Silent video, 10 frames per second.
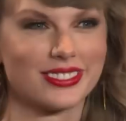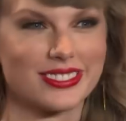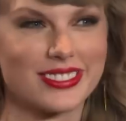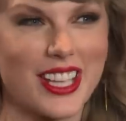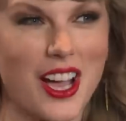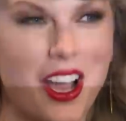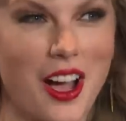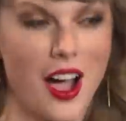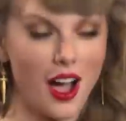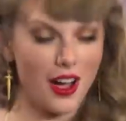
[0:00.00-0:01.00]
That makes her the
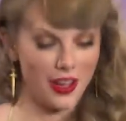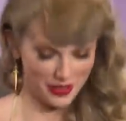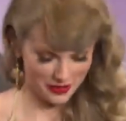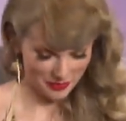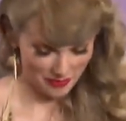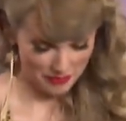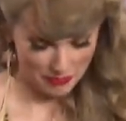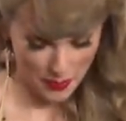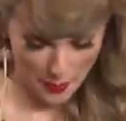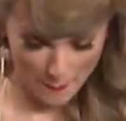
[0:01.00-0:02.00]
one and only
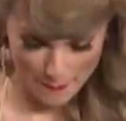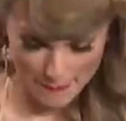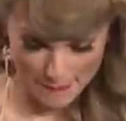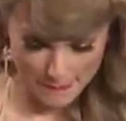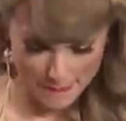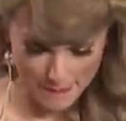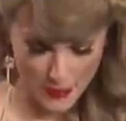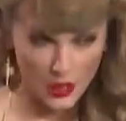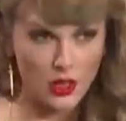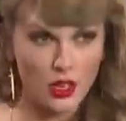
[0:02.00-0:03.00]
artist to ever have
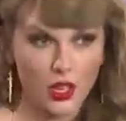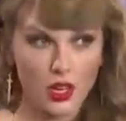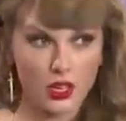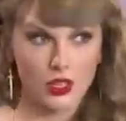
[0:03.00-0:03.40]
five albums